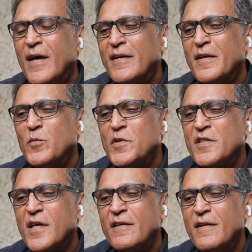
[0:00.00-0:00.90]
article was
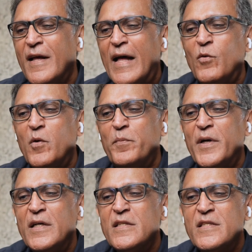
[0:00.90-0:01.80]
titled "How a
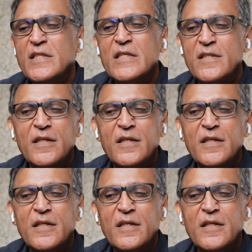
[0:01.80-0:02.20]
Bird Sees